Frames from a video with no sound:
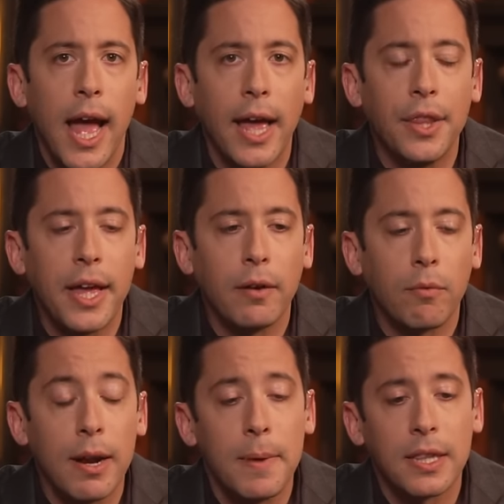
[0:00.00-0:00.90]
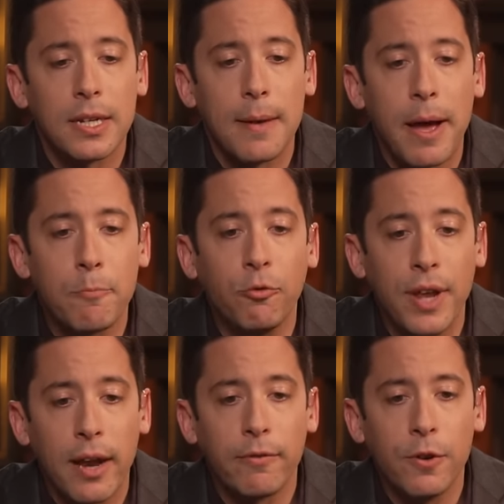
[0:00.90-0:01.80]
And then right about the time I moved
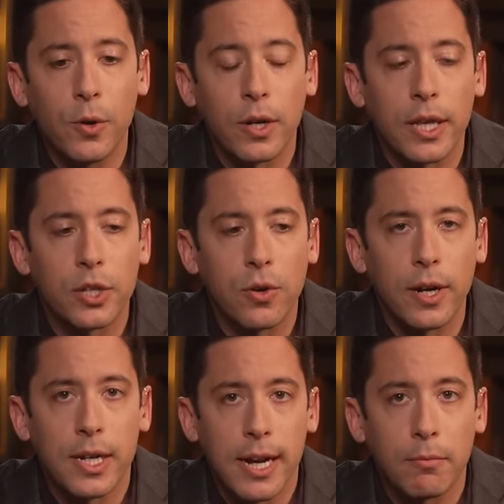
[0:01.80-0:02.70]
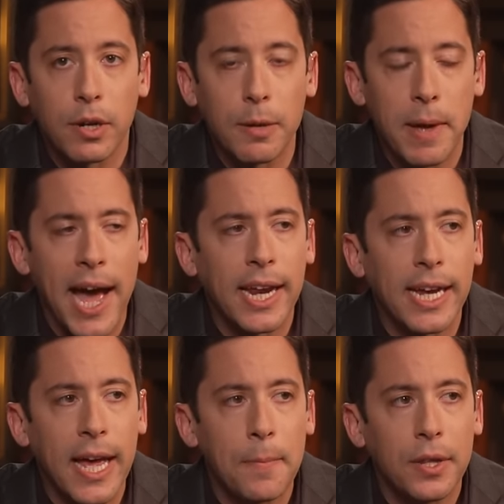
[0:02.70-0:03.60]
out of New York, things started to get really bad
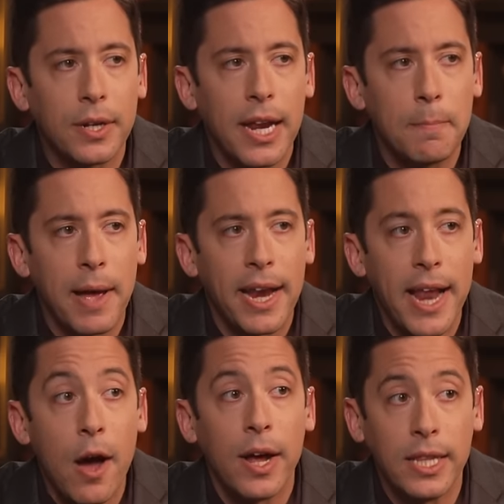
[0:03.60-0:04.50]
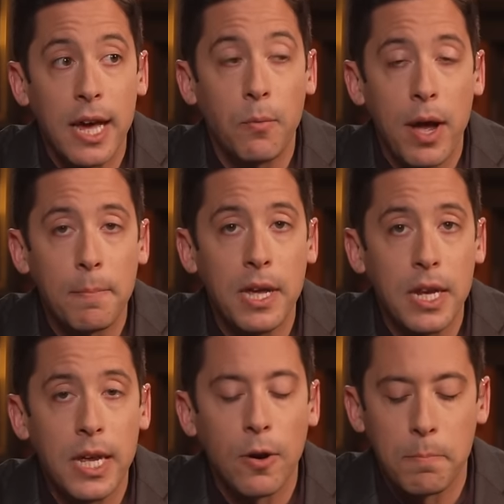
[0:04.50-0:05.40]
again, and they're getting bad now. And the
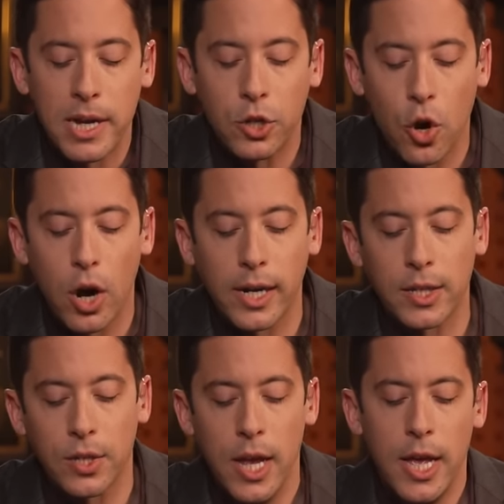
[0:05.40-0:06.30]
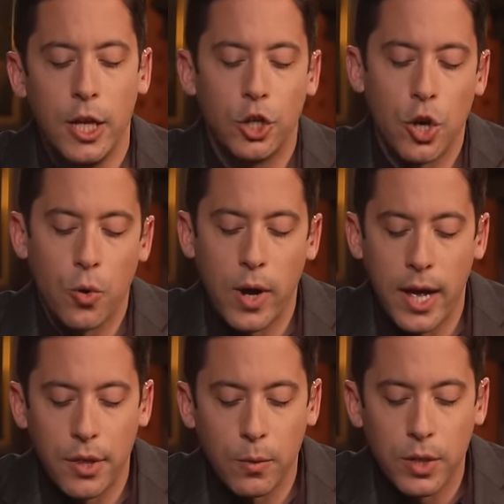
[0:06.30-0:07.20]
NYPD are big targets. So
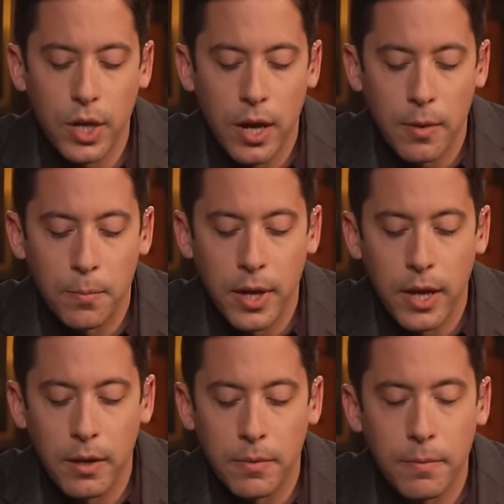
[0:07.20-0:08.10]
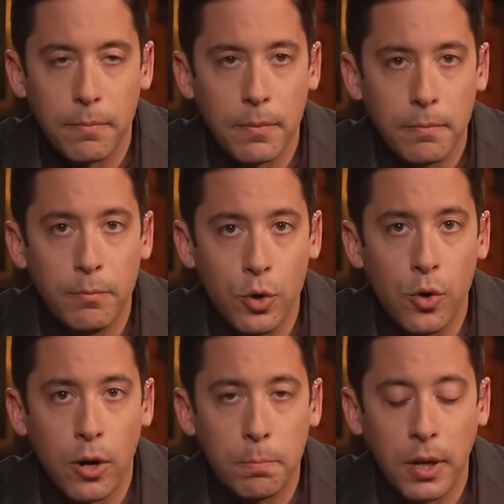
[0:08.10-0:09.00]
uh, there was a, a New
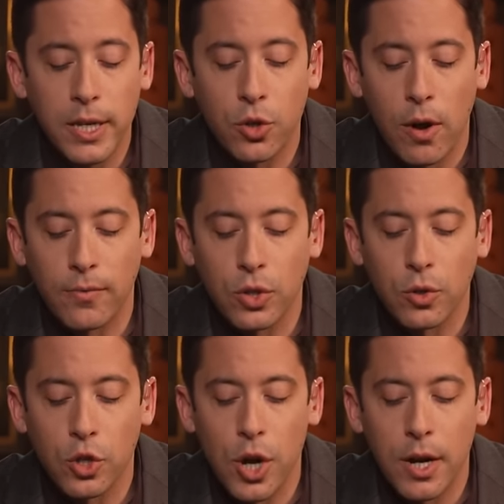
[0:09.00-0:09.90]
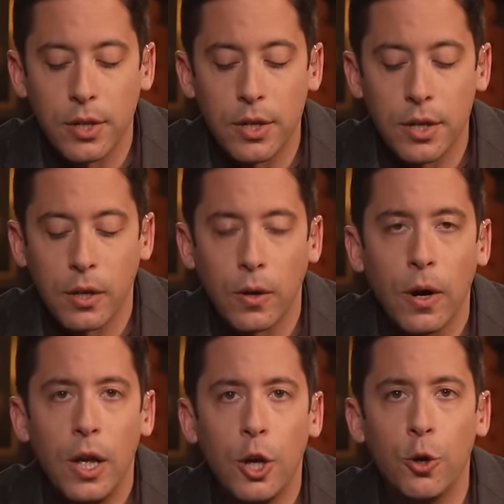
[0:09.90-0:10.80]
York police officer, Jonathan Diller,
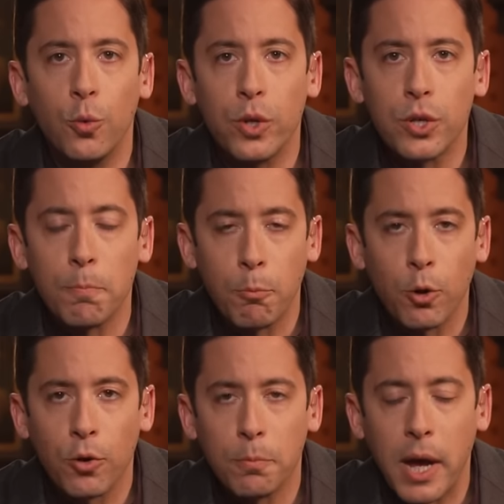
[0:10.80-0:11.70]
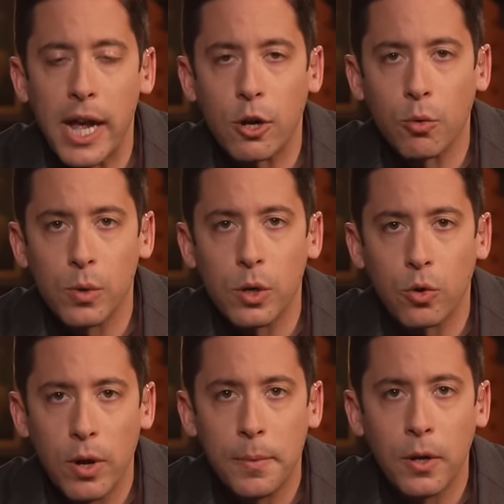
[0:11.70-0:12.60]
who was murdered by a career
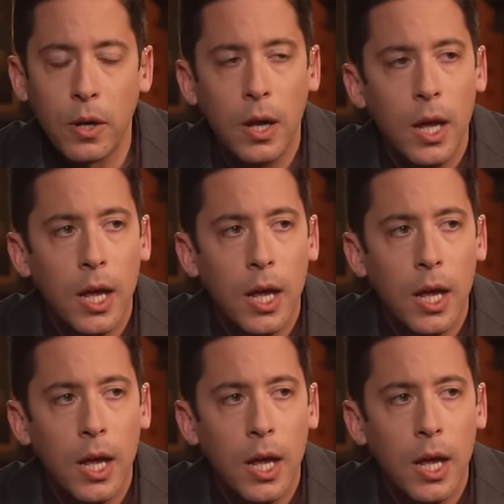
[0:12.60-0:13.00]
criminal.